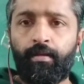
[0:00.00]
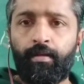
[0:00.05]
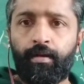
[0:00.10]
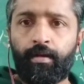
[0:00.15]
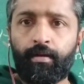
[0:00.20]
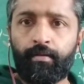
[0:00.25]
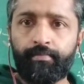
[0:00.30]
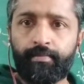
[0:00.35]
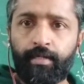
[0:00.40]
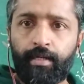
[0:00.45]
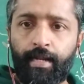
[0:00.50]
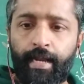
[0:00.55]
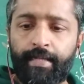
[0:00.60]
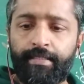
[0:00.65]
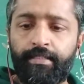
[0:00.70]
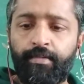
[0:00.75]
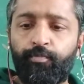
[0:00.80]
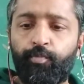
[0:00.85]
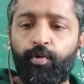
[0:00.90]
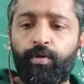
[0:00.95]
Comes from the
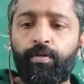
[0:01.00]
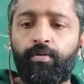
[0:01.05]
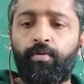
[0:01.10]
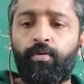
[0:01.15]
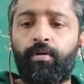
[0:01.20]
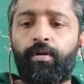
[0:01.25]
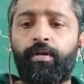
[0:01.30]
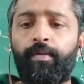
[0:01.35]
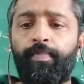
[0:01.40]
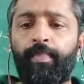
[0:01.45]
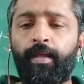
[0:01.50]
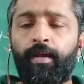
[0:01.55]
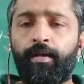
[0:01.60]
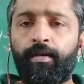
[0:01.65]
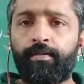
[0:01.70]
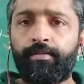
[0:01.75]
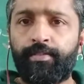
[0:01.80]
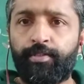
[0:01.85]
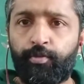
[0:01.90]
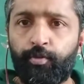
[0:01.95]
Latin word called
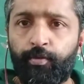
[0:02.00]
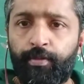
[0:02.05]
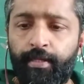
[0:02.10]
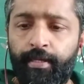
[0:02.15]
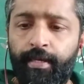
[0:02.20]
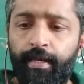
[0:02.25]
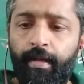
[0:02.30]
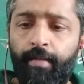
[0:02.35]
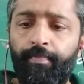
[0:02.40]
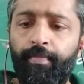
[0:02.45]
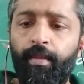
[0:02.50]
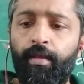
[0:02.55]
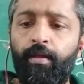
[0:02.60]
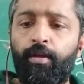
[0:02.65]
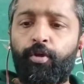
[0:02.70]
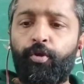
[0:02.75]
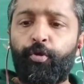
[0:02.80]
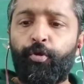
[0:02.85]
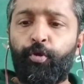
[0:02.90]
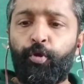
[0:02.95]
studia
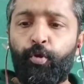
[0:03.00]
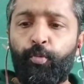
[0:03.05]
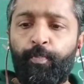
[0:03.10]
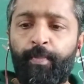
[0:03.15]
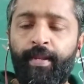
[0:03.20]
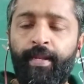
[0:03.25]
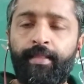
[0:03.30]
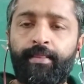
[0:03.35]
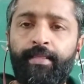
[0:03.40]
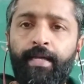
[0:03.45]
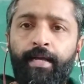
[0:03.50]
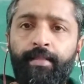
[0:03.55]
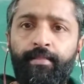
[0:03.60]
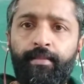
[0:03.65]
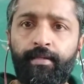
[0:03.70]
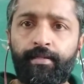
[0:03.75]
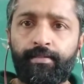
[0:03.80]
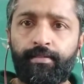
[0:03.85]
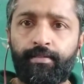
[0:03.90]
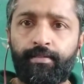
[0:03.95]

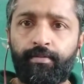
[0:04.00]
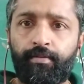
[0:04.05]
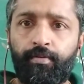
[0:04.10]
humanitatis,